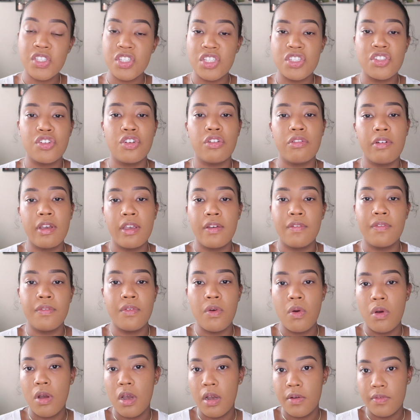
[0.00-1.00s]
just a great
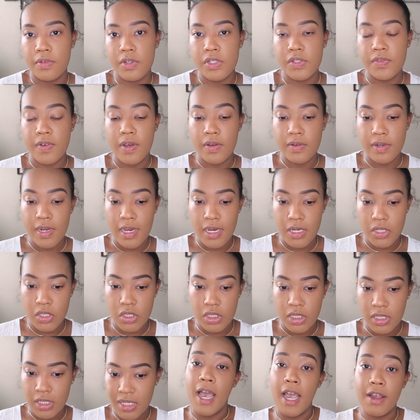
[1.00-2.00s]
full coverage
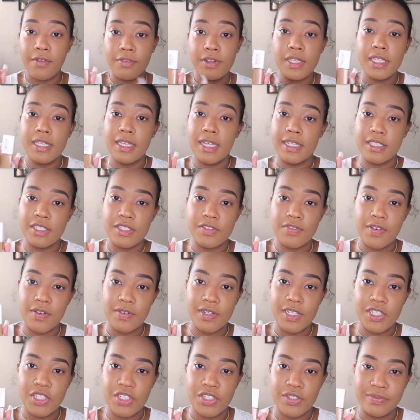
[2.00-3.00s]
foundation. I really like this
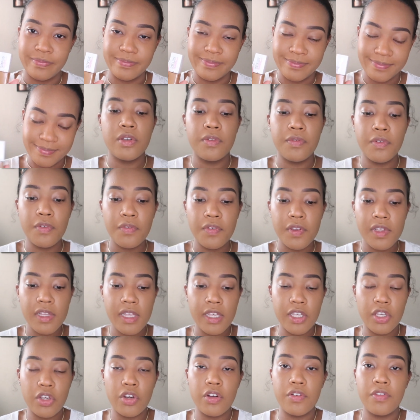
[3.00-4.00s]
foundation. So if you feel
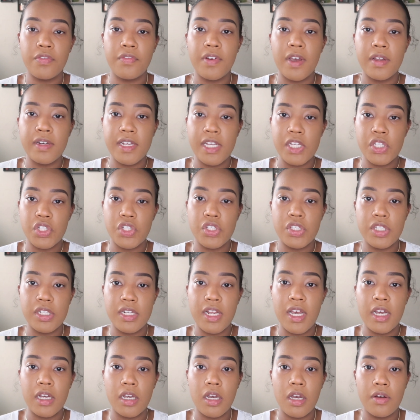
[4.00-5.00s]
like your foundation did
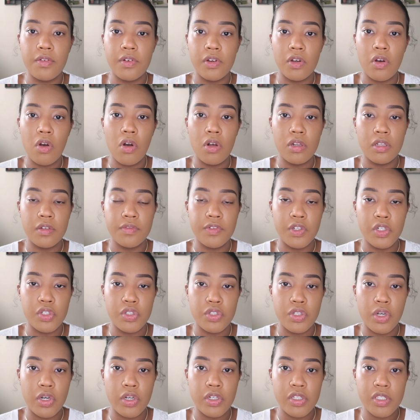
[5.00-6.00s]
not cover all of your
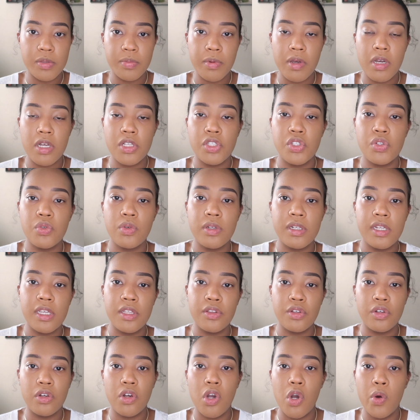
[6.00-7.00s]
dark spots, you can
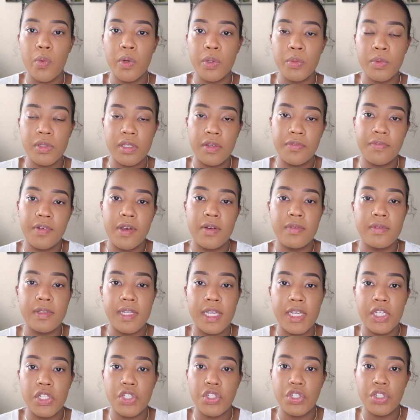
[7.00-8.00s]
either go in with the
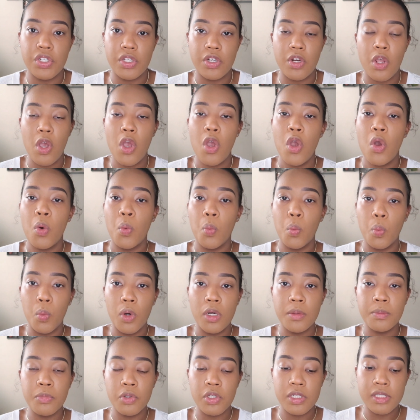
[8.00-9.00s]
foundation
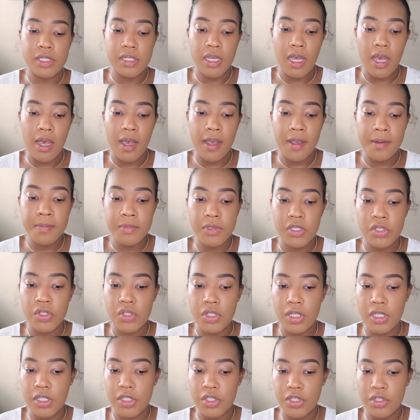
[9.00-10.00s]
one more time to
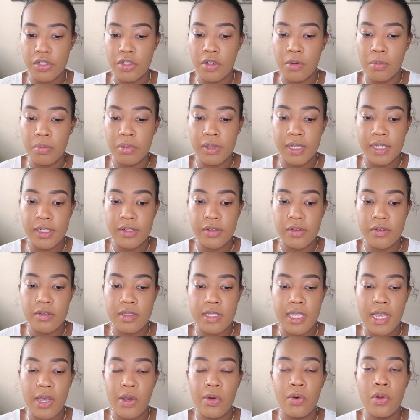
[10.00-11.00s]
just, you know, blend those
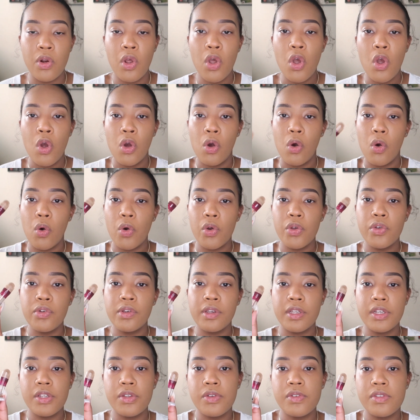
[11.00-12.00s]
out, or you
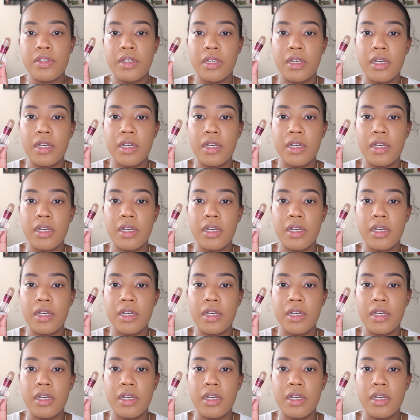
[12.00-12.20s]
can use a